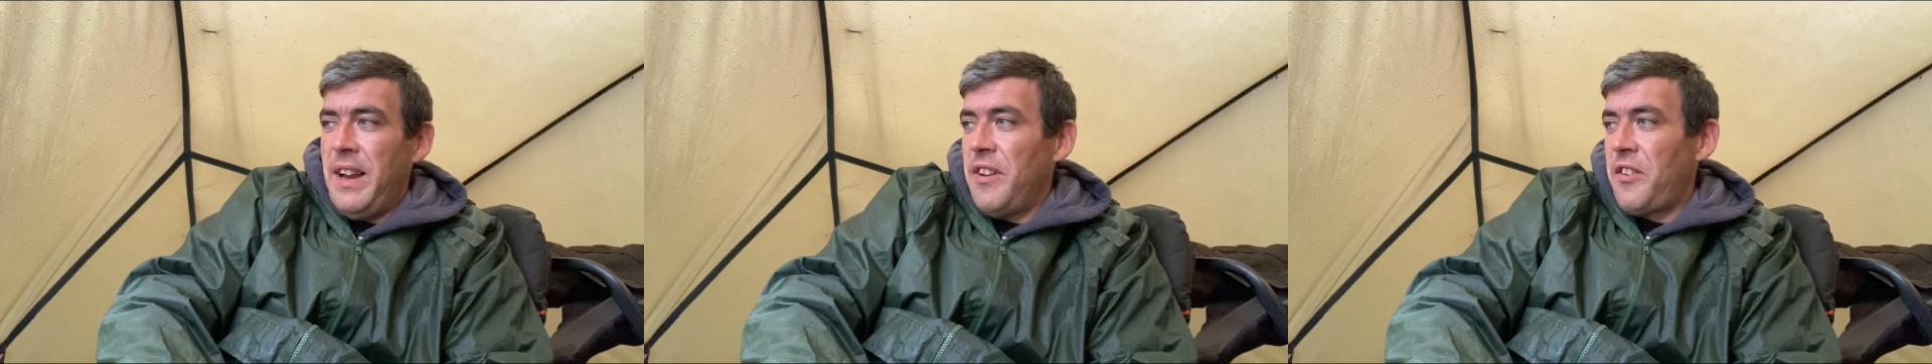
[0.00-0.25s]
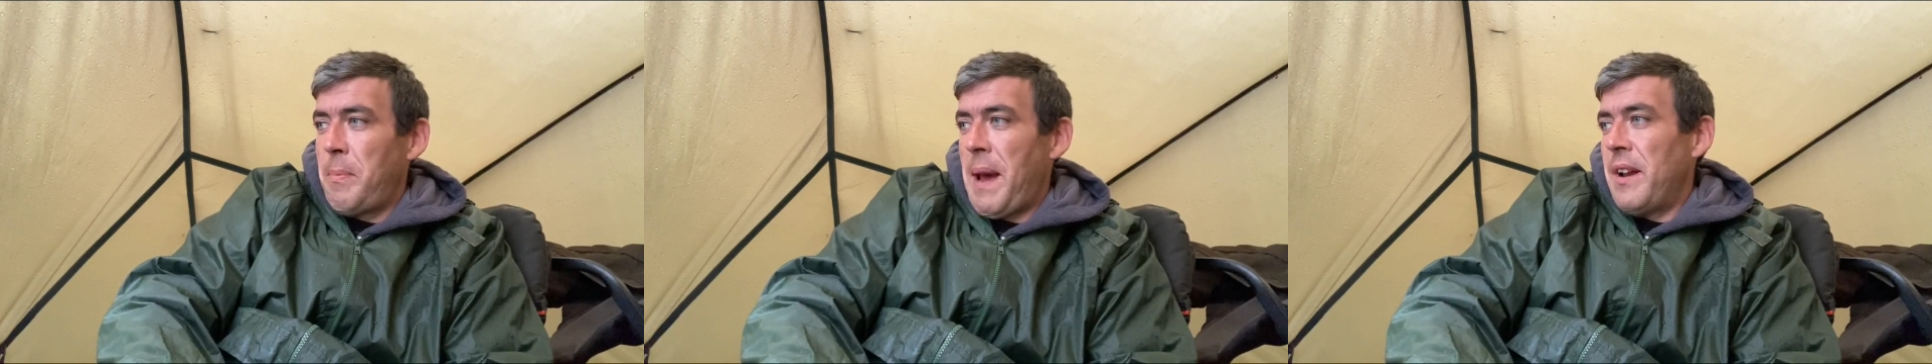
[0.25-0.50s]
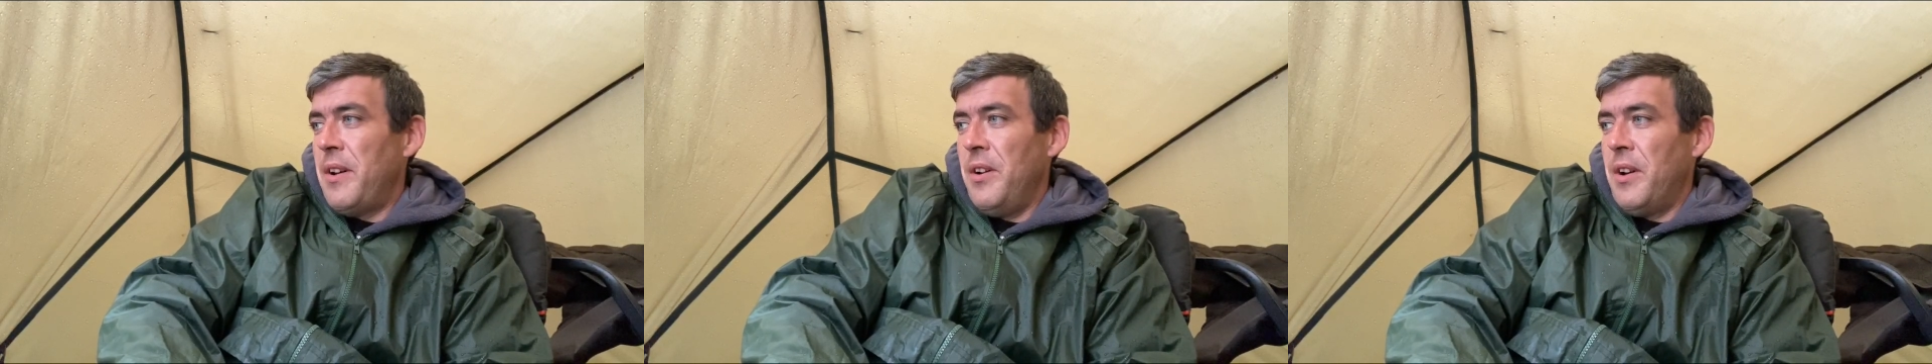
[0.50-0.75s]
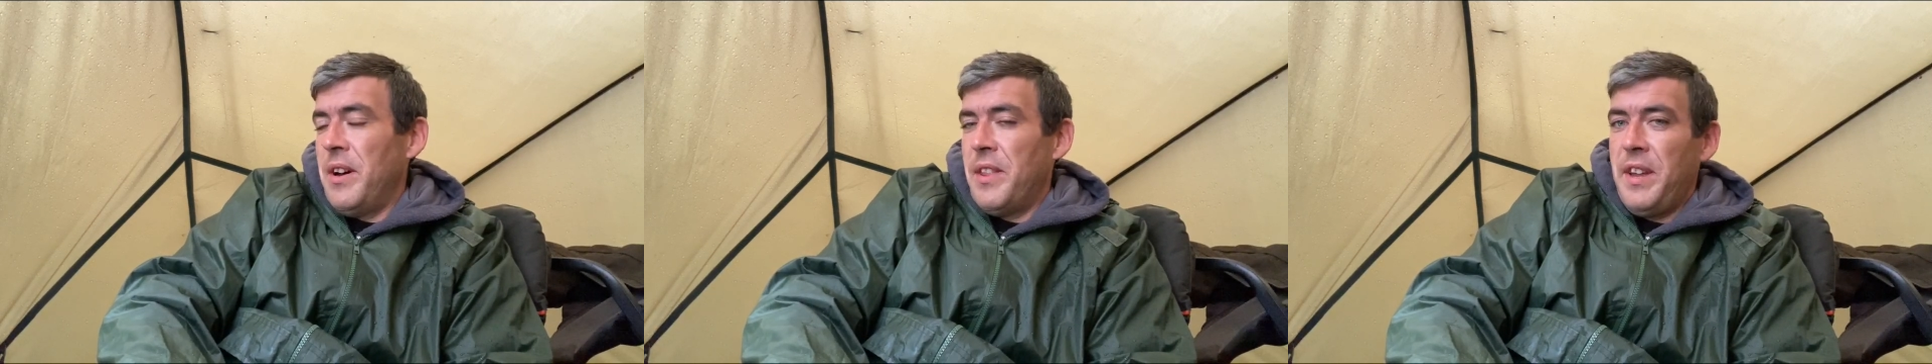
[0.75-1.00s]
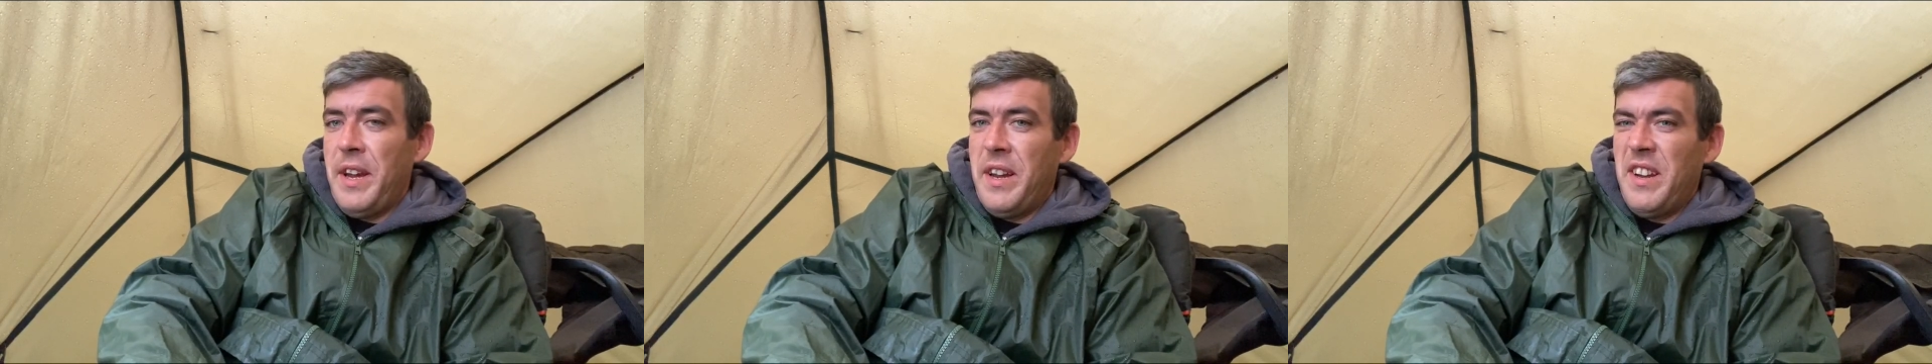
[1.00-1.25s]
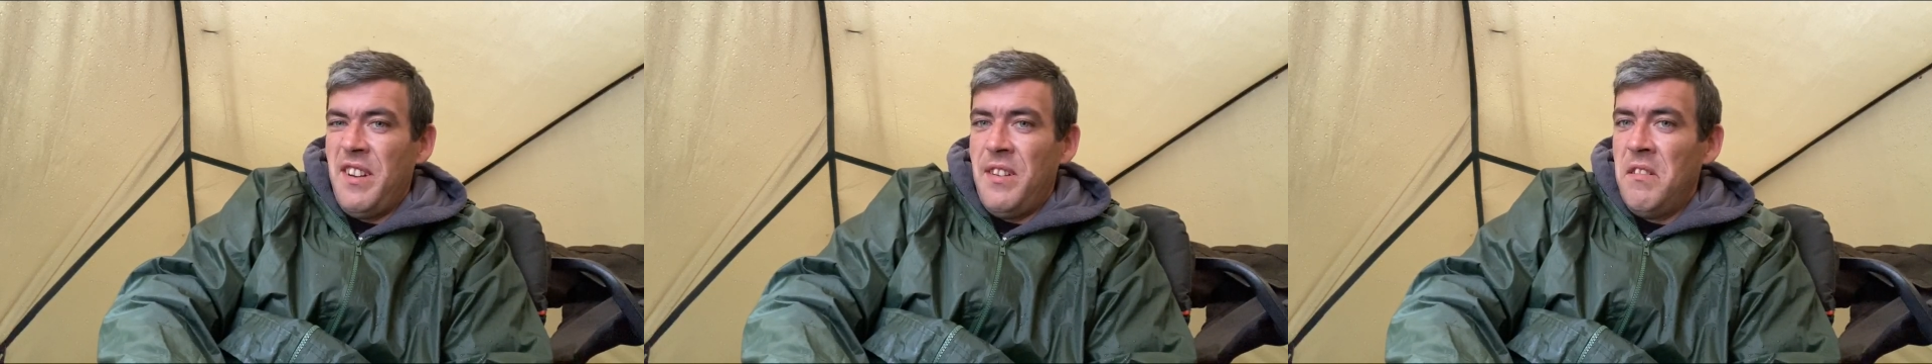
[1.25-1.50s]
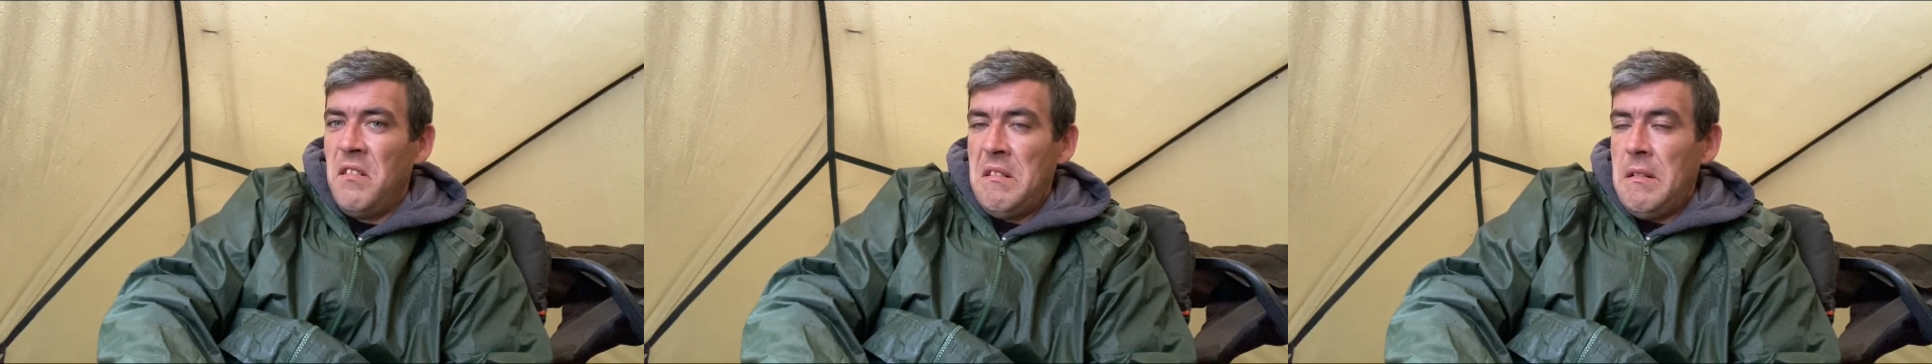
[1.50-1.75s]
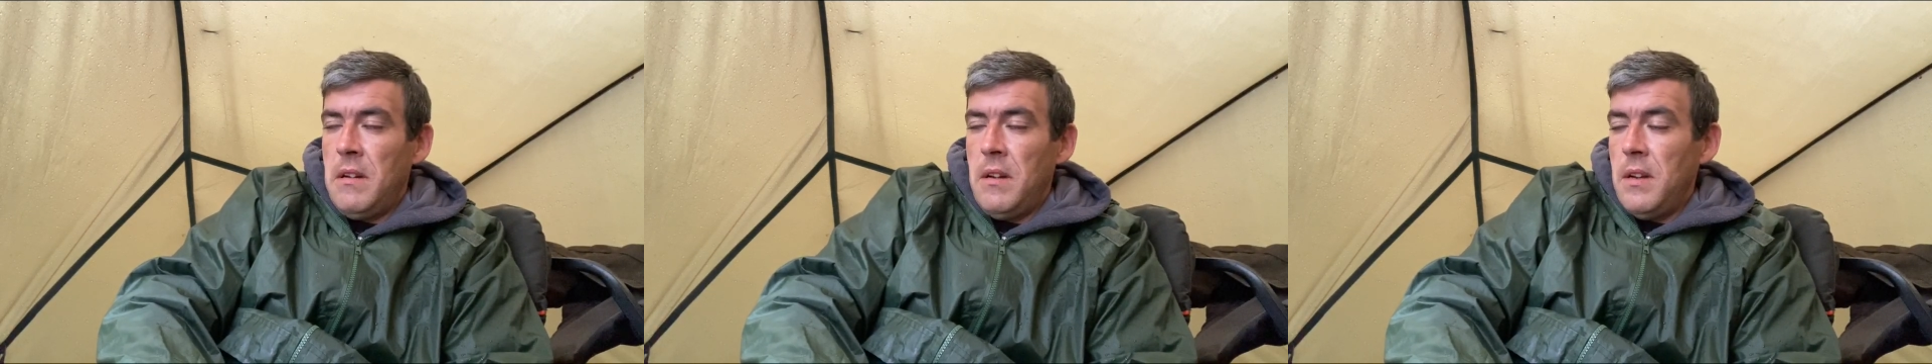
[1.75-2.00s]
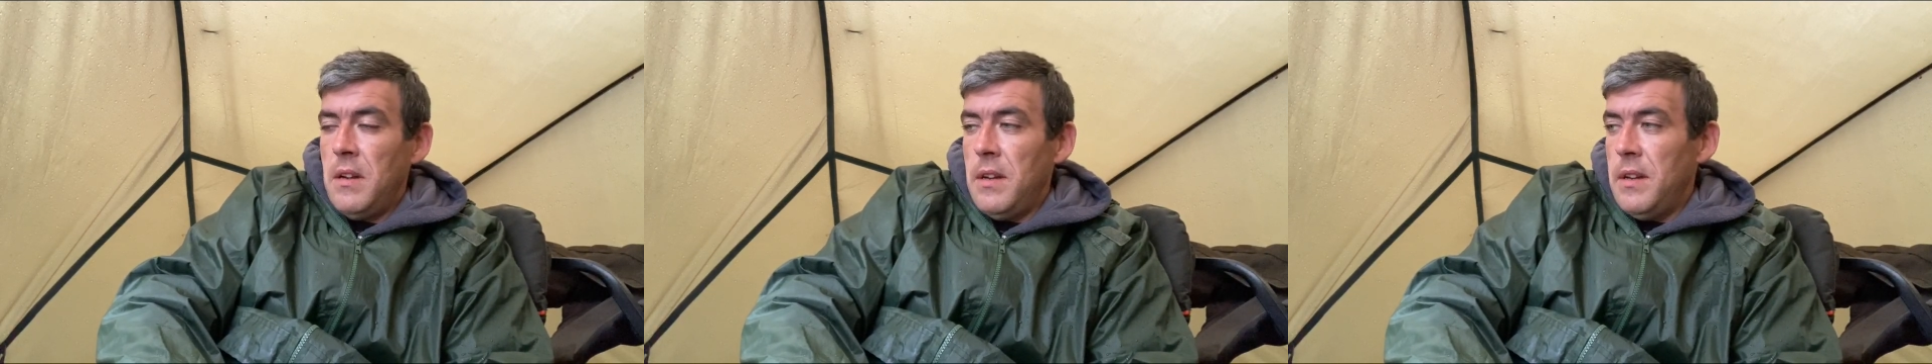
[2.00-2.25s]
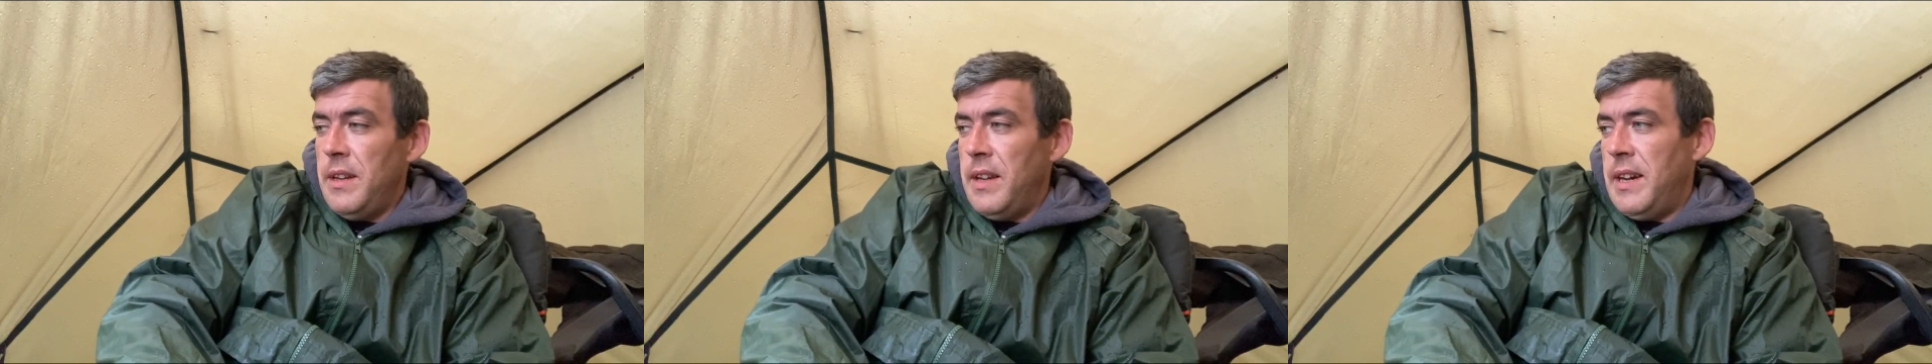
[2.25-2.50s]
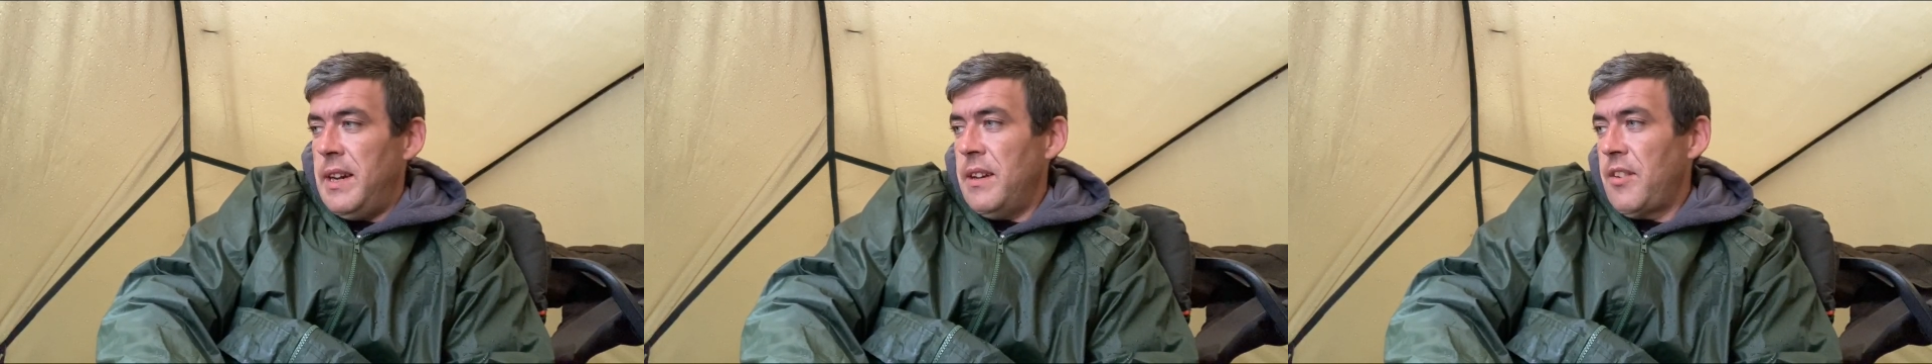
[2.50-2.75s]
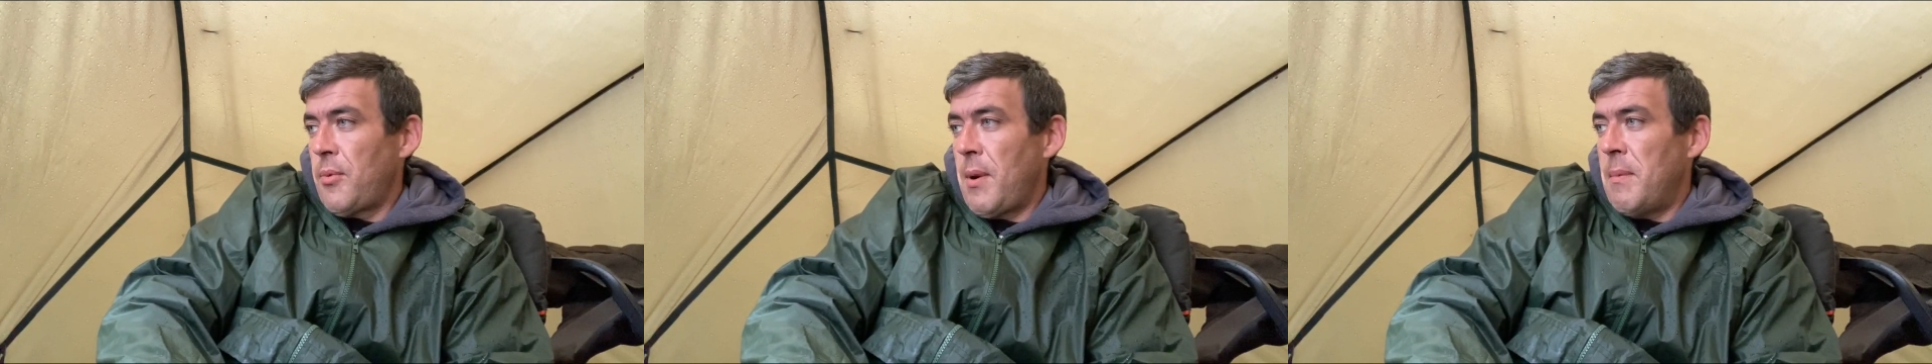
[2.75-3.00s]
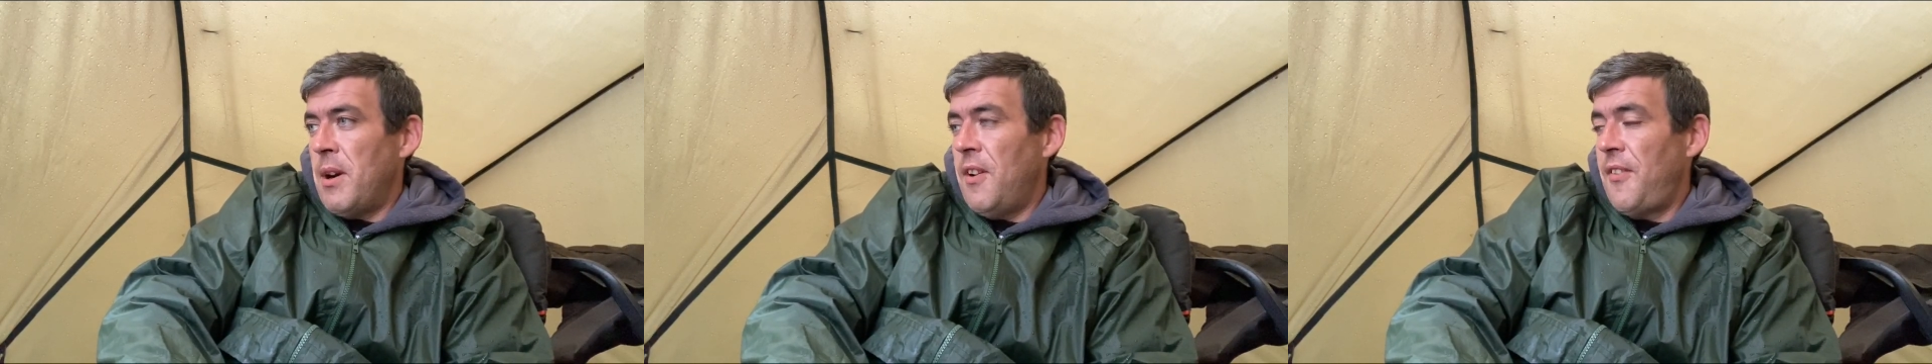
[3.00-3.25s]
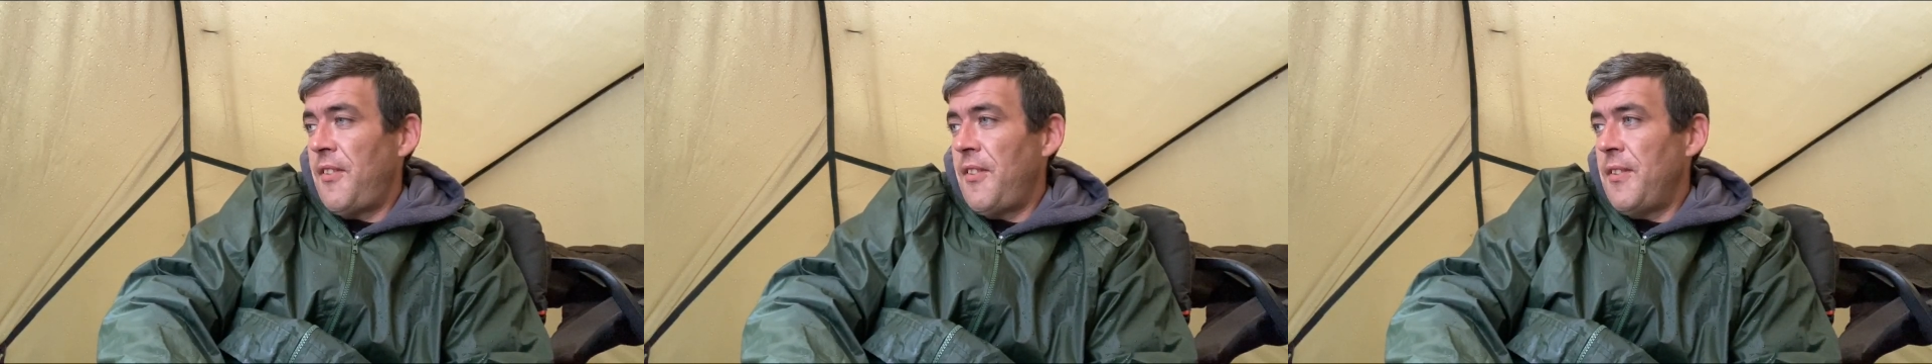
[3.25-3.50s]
It spat the hook, I think, and yeah, swam off.